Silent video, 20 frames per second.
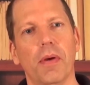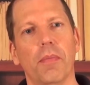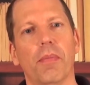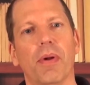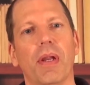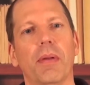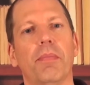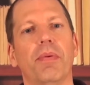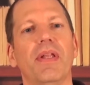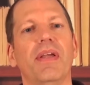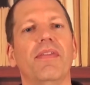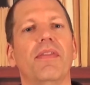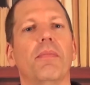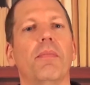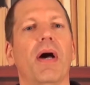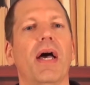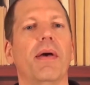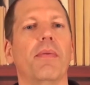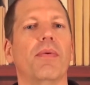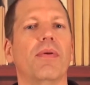but I believe the
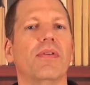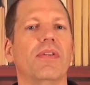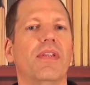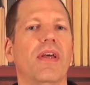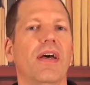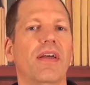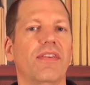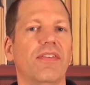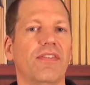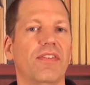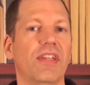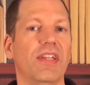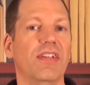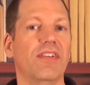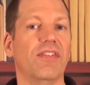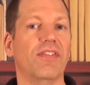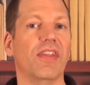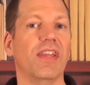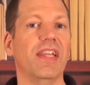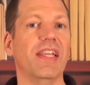Bible does
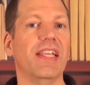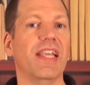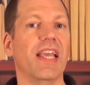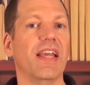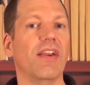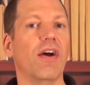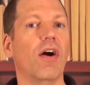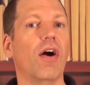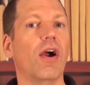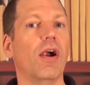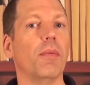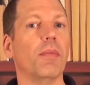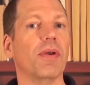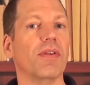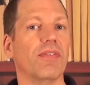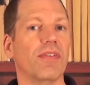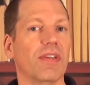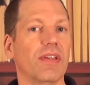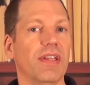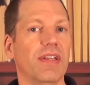teach that he can harm
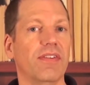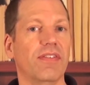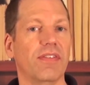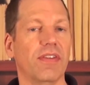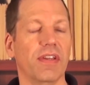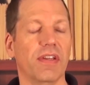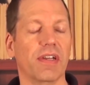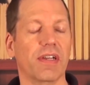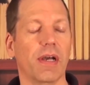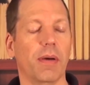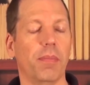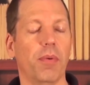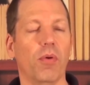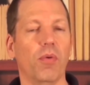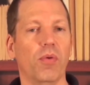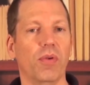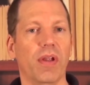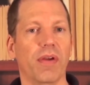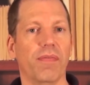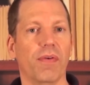us, at least in a
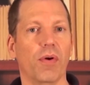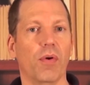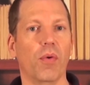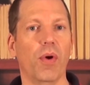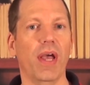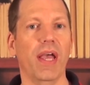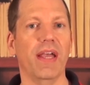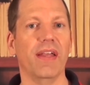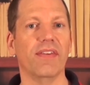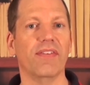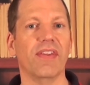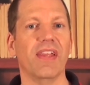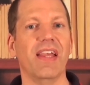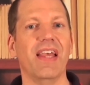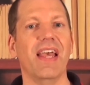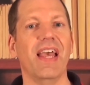couple of different ways.